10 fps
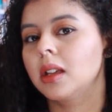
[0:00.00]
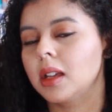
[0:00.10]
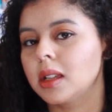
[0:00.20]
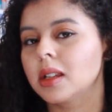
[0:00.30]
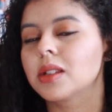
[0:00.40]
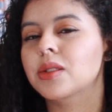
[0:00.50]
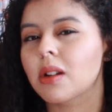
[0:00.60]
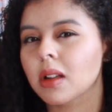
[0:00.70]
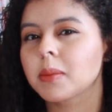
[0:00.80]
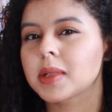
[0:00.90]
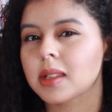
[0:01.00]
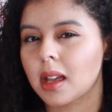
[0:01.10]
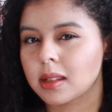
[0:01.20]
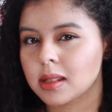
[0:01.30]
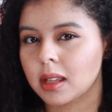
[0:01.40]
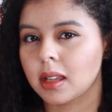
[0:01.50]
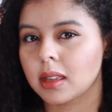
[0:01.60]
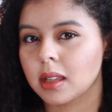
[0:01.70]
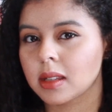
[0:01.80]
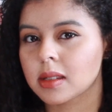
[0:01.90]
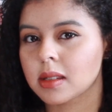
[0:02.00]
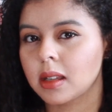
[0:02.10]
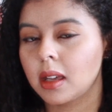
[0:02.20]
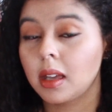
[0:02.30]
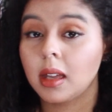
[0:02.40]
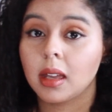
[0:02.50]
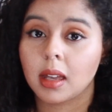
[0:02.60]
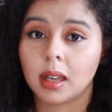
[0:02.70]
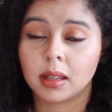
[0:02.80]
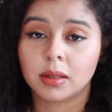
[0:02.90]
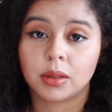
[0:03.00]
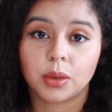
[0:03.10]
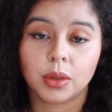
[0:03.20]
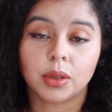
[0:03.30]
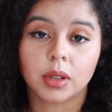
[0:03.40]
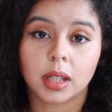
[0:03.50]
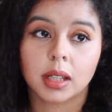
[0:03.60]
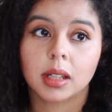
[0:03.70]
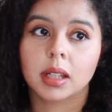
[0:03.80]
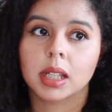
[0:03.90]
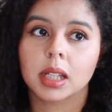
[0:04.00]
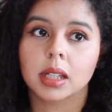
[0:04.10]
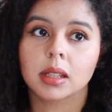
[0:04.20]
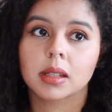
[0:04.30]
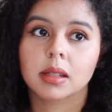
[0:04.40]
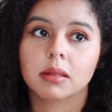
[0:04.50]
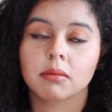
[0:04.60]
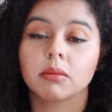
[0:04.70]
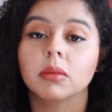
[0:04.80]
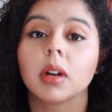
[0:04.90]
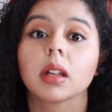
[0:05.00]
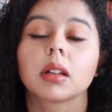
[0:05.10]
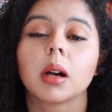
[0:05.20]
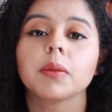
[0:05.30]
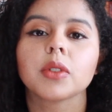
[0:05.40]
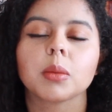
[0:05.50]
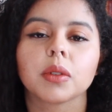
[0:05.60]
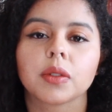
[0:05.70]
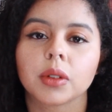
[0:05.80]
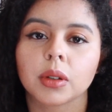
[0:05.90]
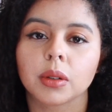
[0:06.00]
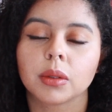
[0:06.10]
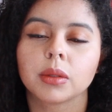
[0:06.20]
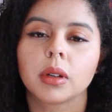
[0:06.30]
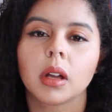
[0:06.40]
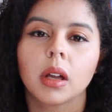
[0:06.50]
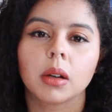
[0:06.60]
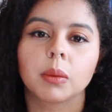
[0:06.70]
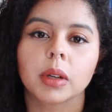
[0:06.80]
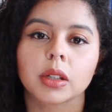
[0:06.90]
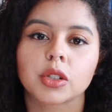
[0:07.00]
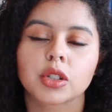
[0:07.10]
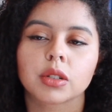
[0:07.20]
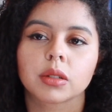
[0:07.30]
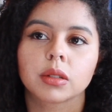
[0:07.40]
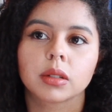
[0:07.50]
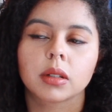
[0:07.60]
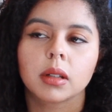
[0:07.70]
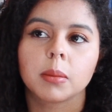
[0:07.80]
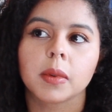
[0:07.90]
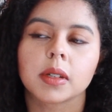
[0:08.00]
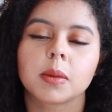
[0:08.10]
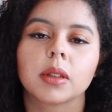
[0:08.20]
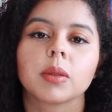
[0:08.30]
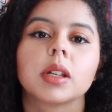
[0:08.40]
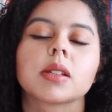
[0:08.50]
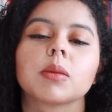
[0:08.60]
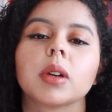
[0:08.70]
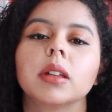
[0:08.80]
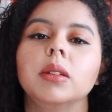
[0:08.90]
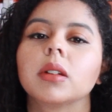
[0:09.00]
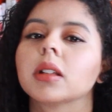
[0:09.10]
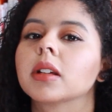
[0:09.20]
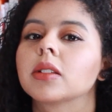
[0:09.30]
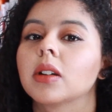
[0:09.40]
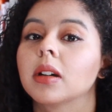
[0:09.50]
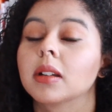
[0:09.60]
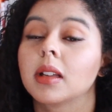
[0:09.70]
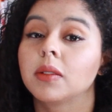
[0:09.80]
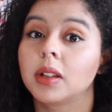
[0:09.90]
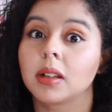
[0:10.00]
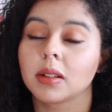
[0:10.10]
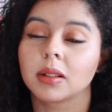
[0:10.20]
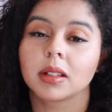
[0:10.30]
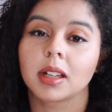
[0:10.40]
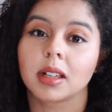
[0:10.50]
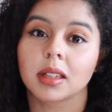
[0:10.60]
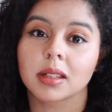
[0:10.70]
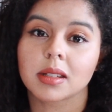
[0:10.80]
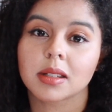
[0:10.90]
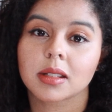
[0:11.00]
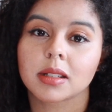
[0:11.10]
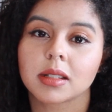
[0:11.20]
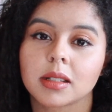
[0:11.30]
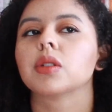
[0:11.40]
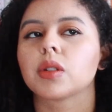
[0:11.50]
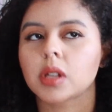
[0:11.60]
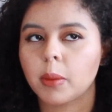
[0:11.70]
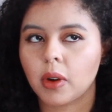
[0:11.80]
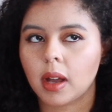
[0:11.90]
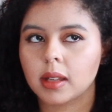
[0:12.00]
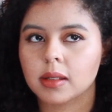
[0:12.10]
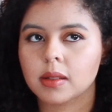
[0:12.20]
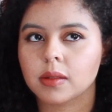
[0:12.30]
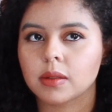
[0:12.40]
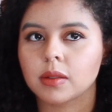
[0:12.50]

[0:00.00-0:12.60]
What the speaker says: in a circumstance like this and you agree it's uncomfortable for you, which must be the reason why you clicked on a video like this. To summarize,